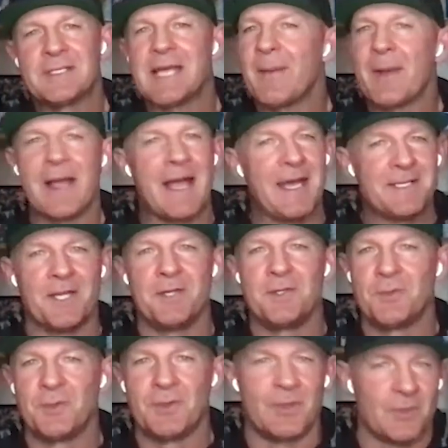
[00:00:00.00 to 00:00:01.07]
time I got
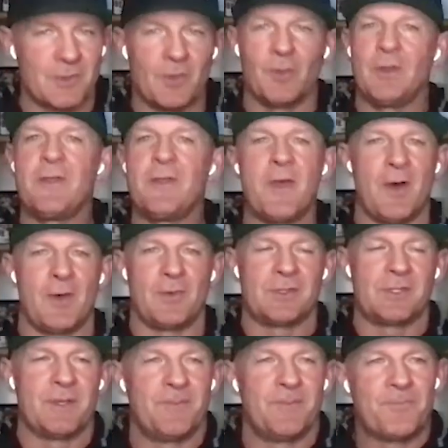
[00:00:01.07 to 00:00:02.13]
done doing those, only
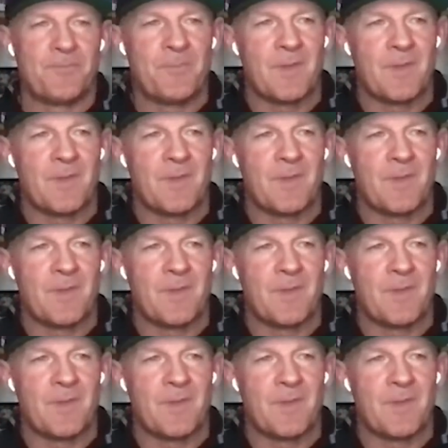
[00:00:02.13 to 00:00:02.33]
those,